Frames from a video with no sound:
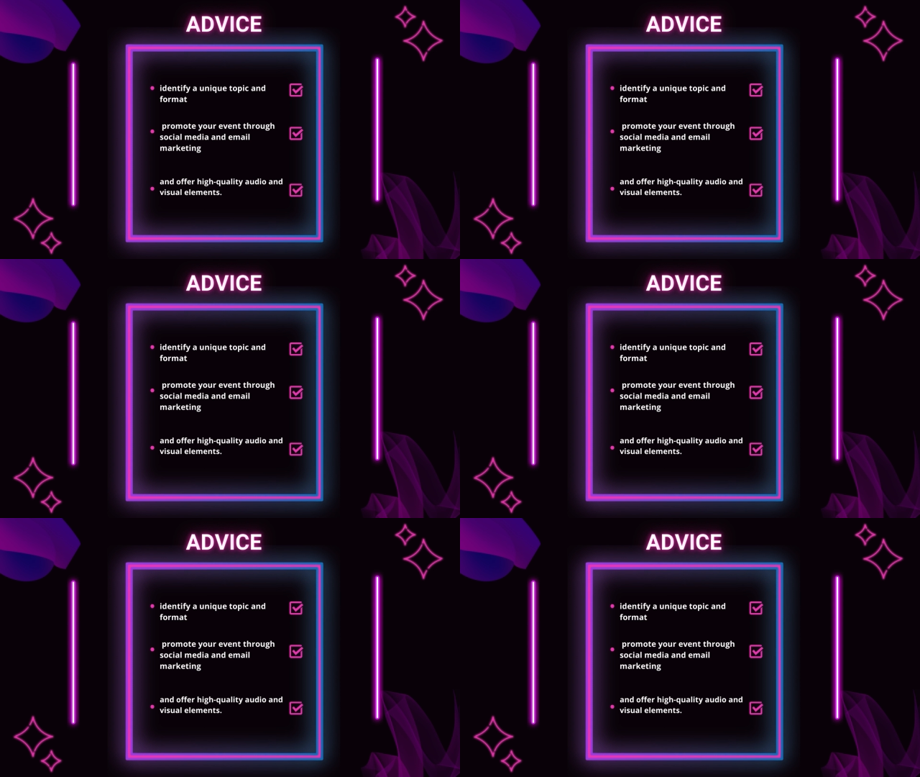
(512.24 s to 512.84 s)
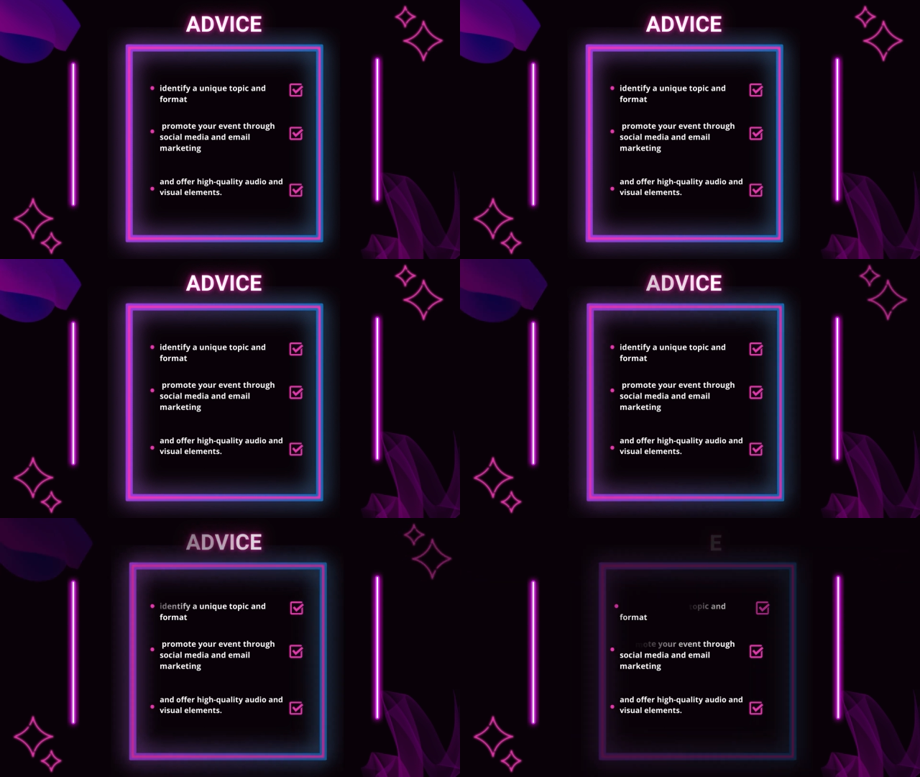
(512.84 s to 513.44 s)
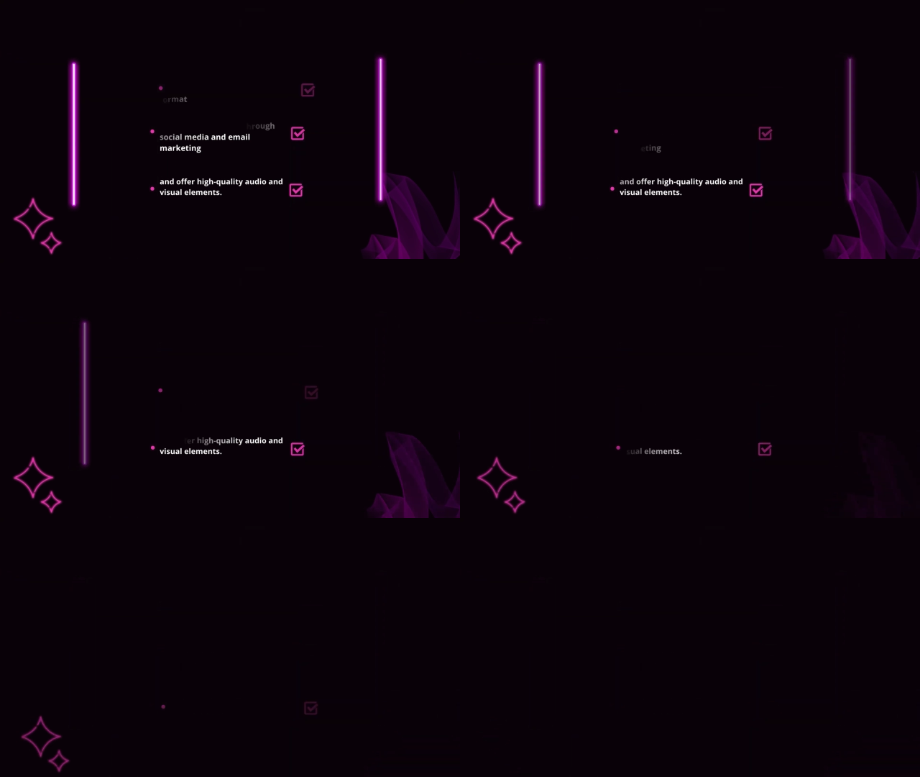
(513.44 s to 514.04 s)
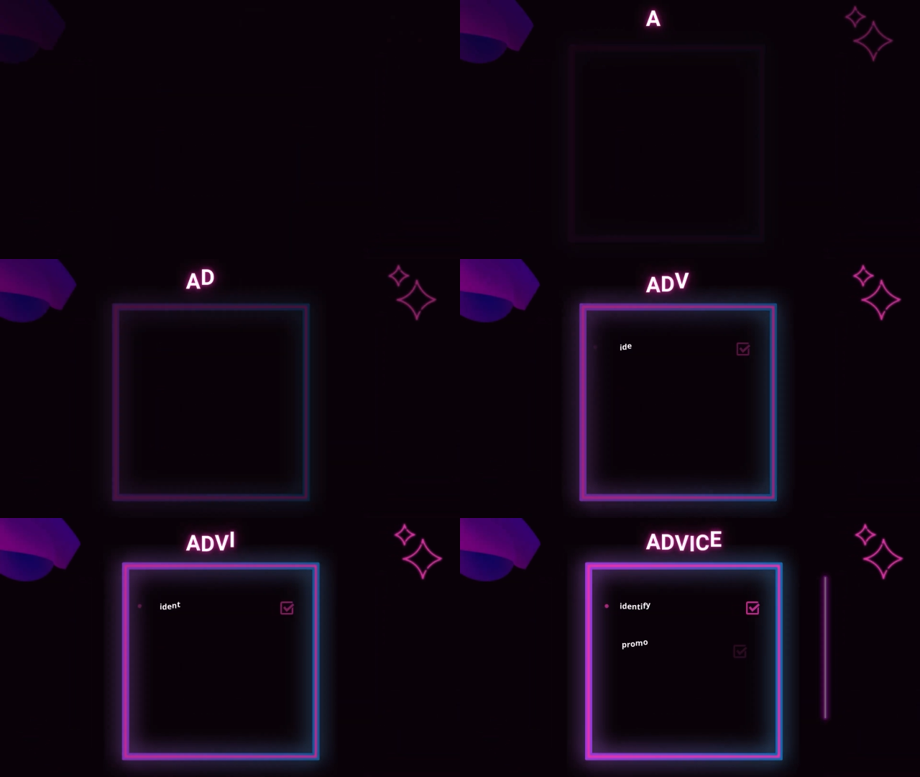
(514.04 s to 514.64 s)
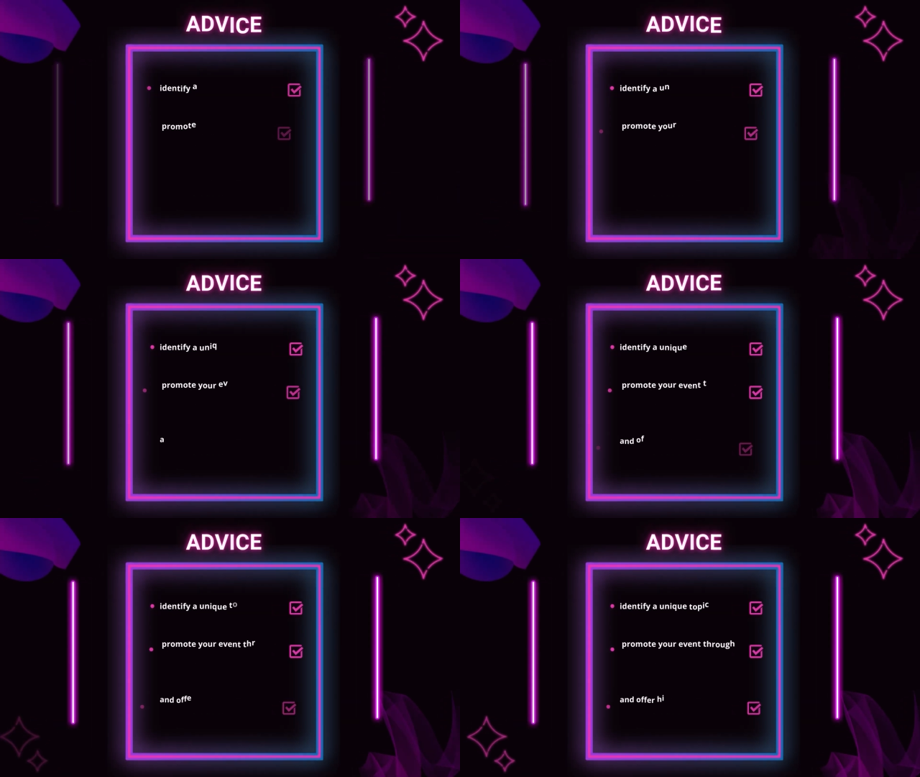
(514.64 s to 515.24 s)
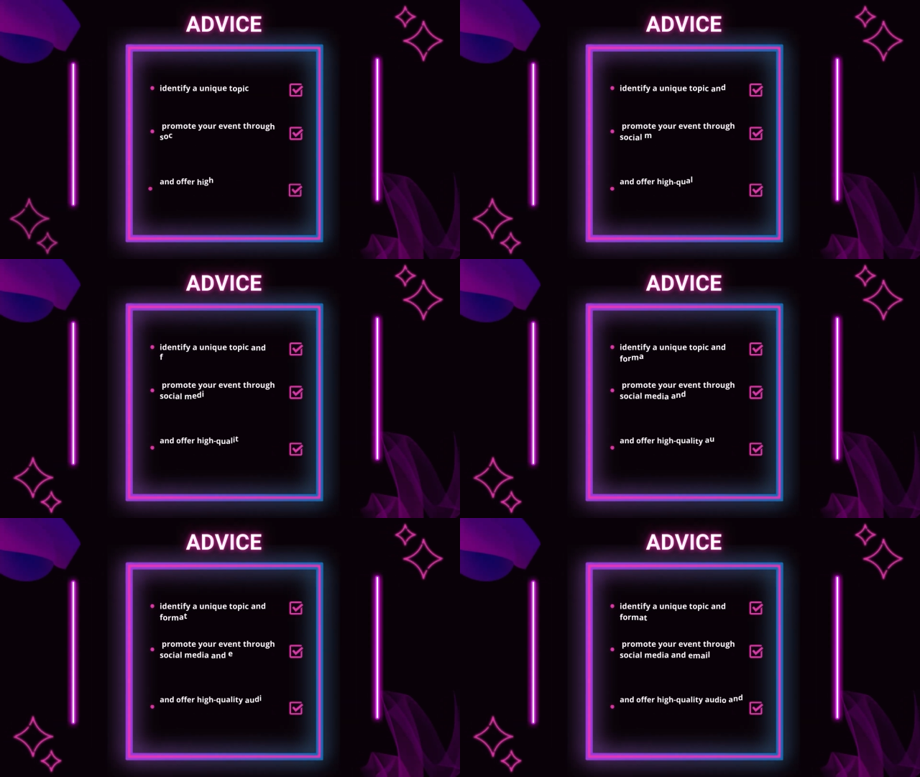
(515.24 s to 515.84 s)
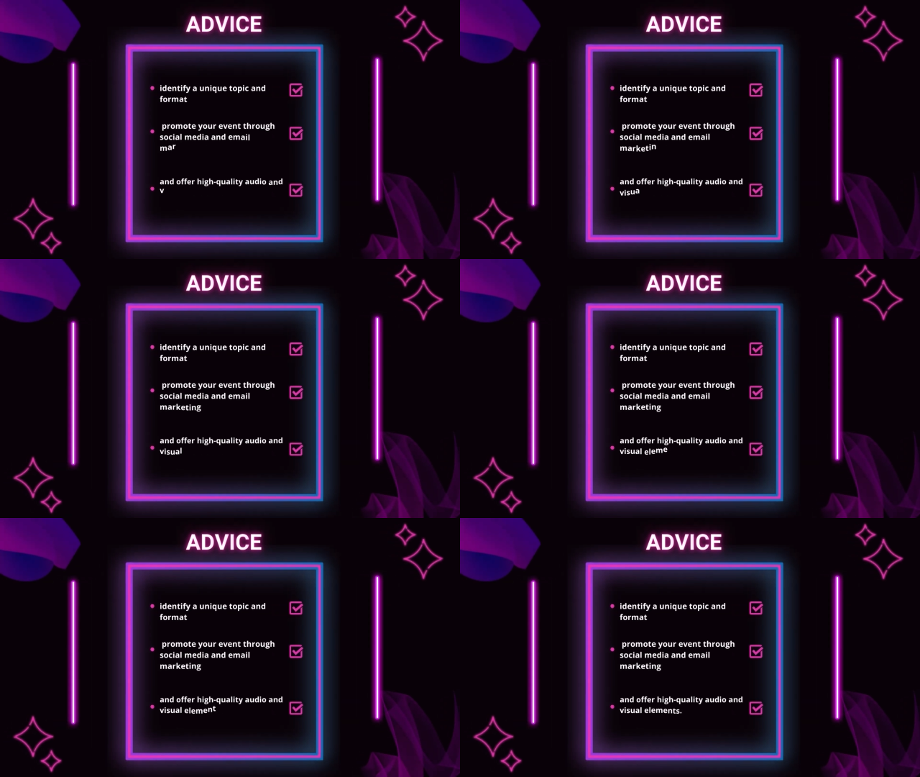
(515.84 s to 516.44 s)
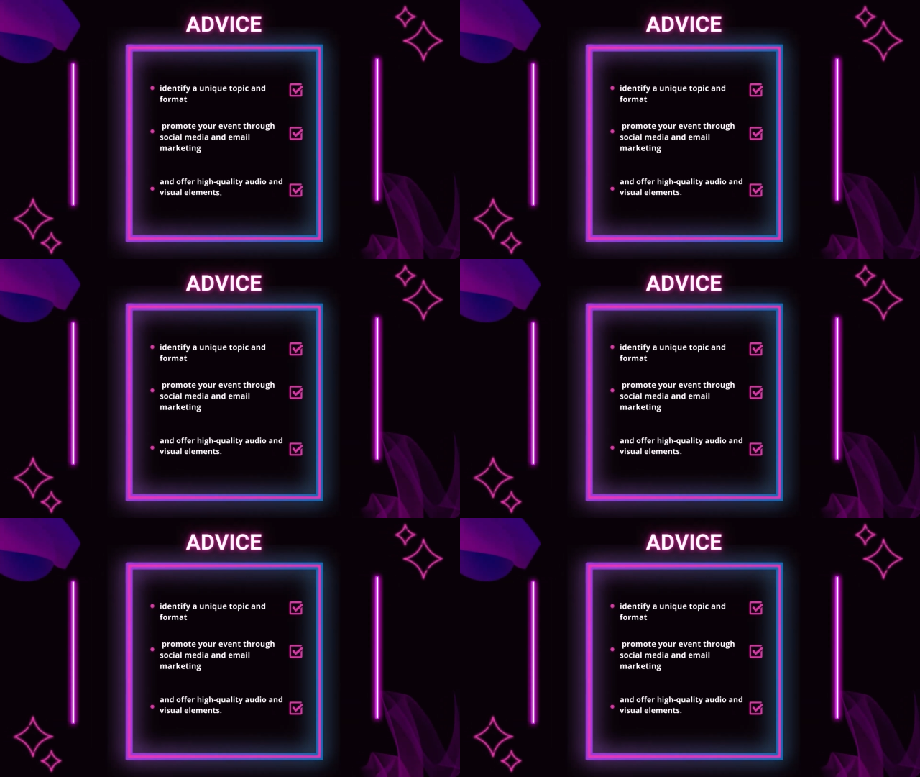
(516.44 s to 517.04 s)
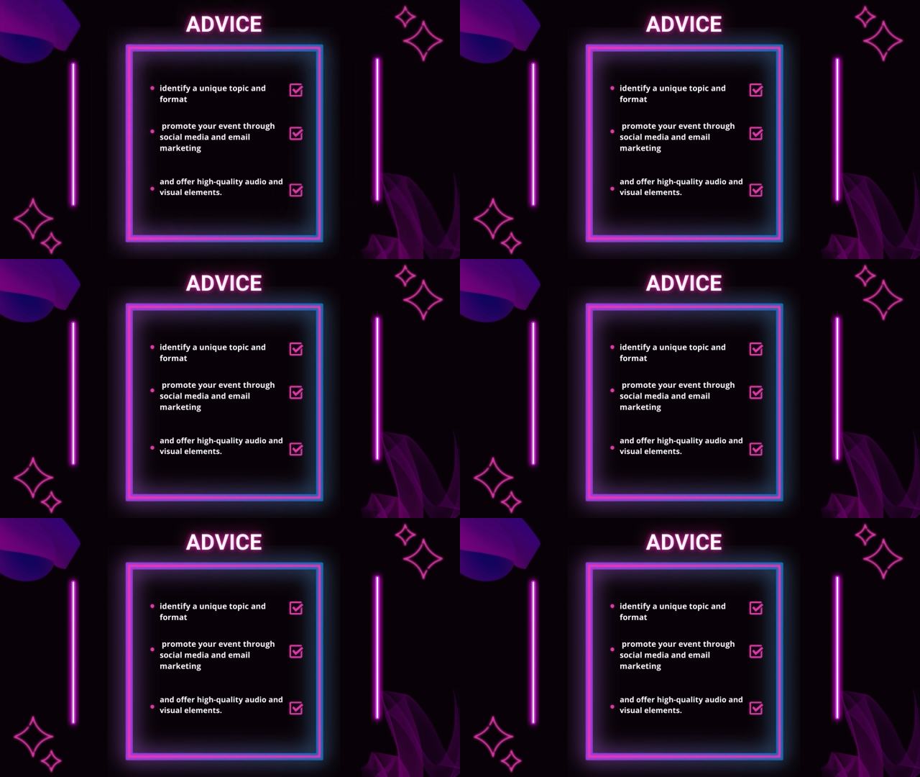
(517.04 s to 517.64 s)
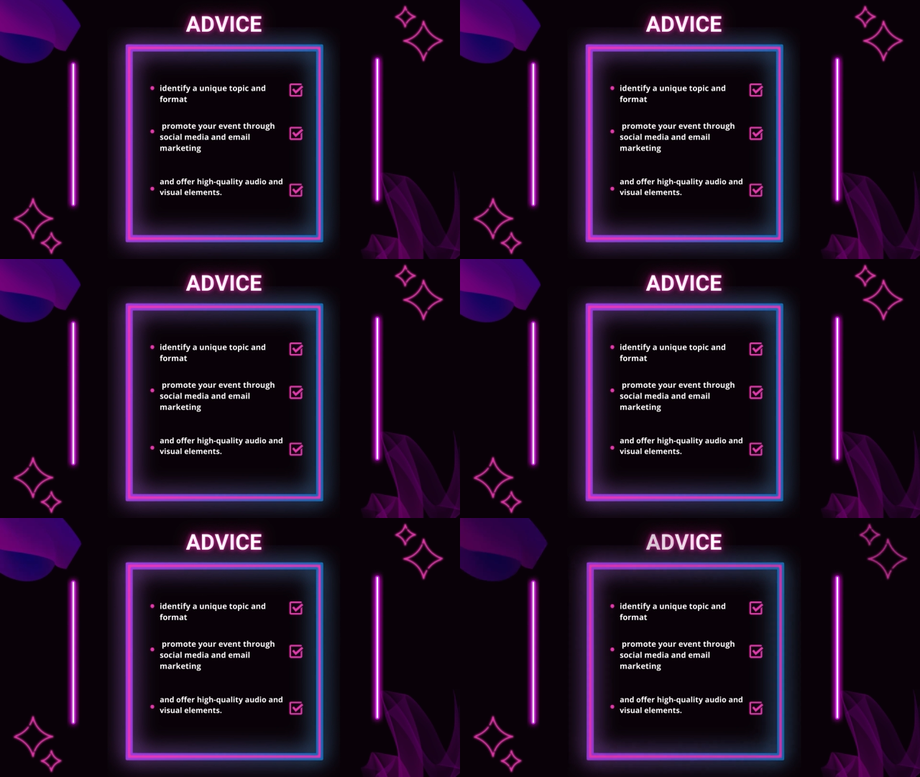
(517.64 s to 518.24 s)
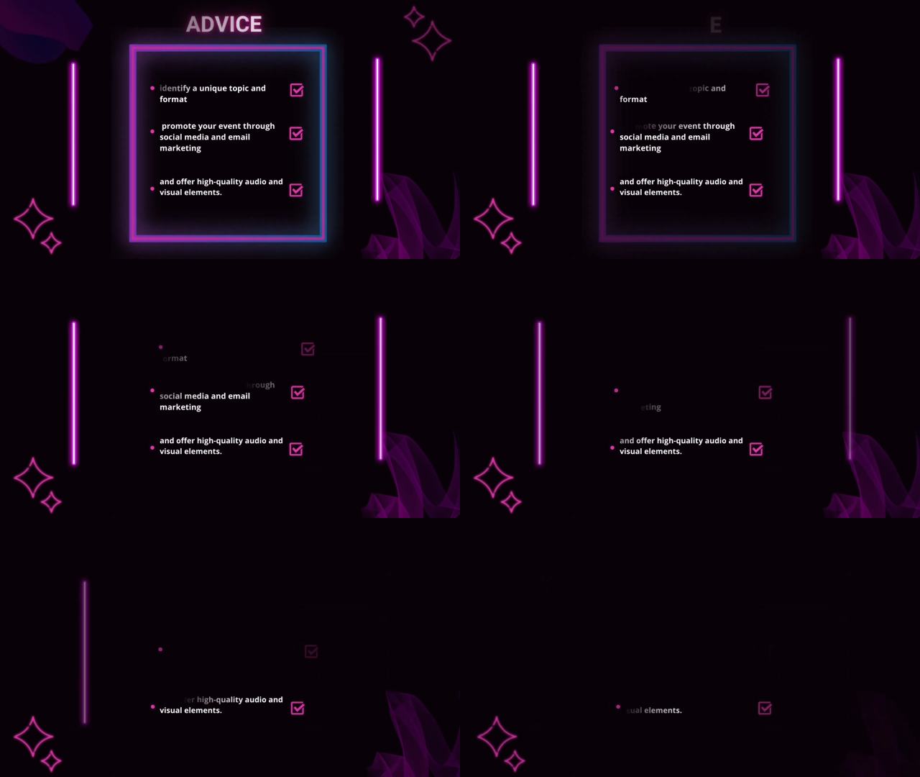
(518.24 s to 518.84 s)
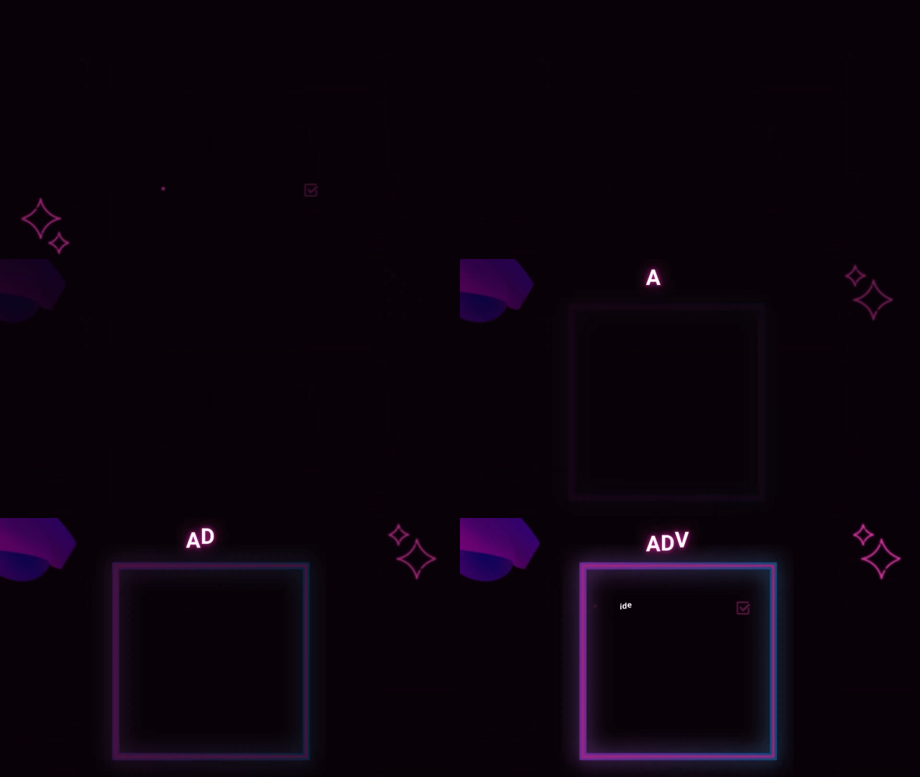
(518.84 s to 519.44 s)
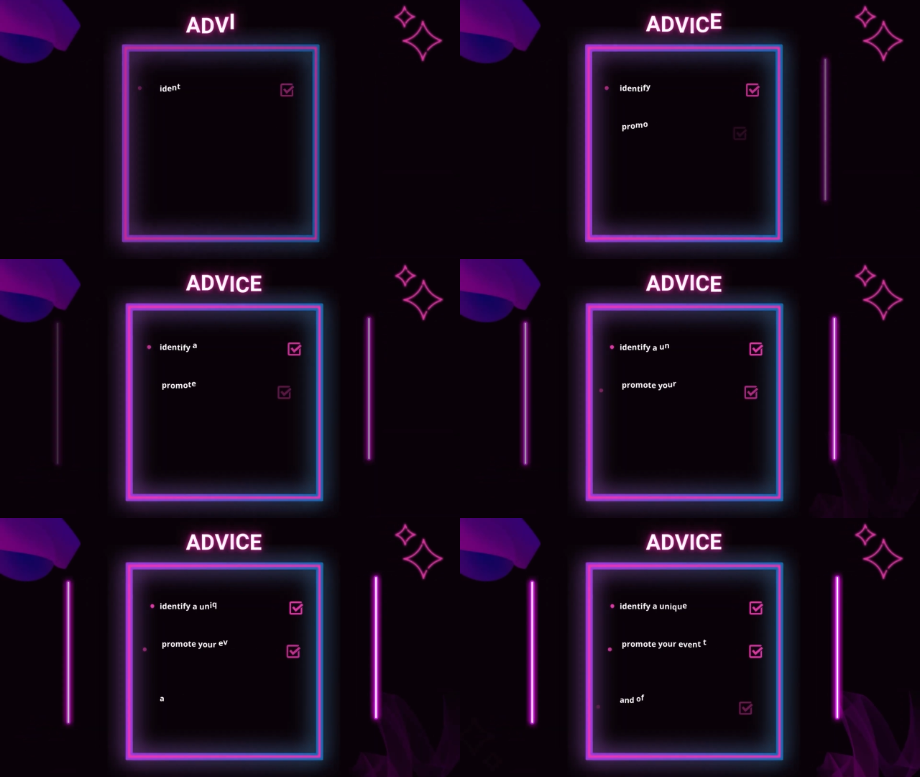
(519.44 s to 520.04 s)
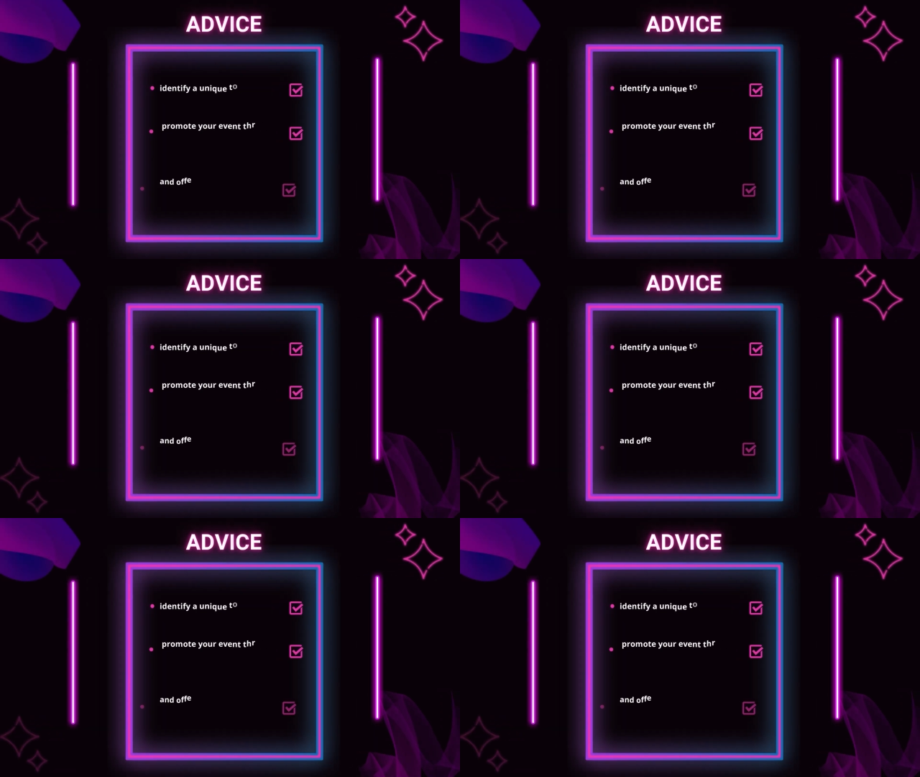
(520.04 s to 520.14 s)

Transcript: [unreadable: no face in view]